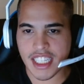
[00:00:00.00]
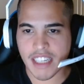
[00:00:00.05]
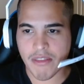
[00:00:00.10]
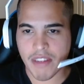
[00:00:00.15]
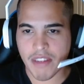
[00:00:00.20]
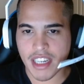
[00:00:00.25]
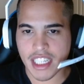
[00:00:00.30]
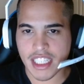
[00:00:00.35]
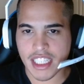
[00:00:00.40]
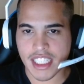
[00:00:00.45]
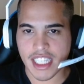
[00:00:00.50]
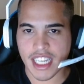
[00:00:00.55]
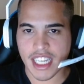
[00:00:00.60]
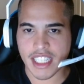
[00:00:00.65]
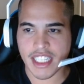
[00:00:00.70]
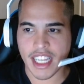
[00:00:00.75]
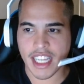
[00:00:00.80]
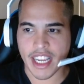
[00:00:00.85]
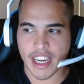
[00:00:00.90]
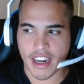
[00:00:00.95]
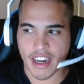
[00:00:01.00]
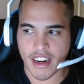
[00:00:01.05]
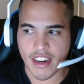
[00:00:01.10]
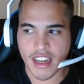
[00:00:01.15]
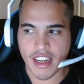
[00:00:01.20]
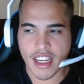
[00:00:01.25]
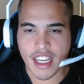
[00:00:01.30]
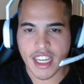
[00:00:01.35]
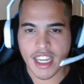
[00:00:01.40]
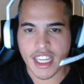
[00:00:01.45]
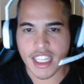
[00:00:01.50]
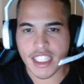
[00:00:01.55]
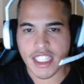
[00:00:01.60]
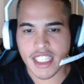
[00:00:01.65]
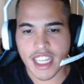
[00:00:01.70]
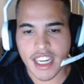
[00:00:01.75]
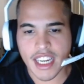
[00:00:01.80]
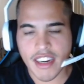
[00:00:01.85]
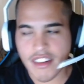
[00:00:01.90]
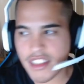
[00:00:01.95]
what it says here.
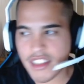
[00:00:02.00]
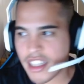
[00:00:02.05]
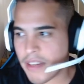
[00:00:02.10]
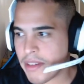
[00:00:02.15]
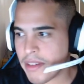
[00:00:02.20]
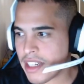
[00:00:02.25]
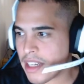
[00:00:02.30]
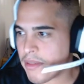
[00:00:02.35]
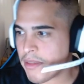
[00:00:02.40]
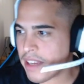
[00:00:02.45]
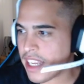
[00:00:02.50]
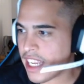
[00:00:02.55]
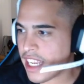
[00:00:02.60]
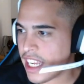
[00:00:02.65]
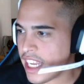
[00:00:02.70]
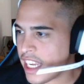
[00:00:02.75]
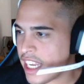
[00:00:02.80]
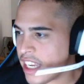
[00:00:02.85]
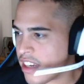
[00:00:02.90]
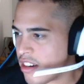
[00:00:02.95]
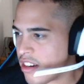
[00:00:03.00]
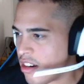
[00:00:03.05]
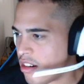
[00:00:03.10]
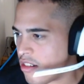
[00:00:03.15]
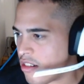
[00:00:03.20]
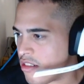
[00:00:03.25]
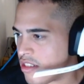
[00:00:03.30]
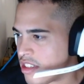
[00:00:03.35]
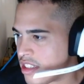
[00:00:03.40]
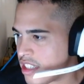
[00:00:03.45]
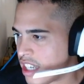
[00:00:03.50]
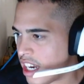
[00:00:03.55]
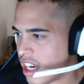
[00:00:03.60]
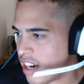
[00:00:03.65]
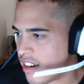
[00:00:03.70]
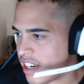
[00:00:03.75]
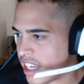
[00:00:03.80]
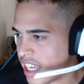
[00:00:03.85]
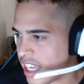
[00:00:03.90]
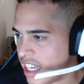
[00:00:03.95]
Dear WWE... Oh,
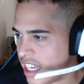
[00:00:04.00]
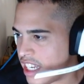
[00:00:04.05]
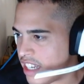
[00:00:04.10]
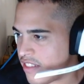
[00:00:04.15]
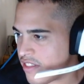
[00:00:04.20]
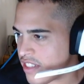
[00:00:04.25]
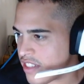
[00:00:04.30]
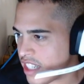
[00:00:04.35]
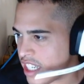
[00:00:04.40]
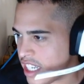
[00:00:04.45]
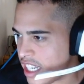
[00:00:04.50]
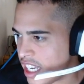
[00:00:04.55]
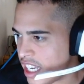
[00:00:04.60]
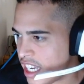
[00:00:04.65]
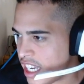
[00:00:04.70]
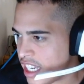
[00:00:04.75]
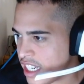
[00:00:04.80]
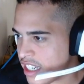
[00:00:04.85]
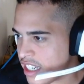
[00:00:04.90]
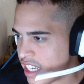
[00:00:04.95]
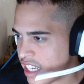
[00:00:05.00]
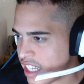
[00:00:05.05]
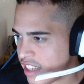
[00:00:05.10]
sorry. I don't think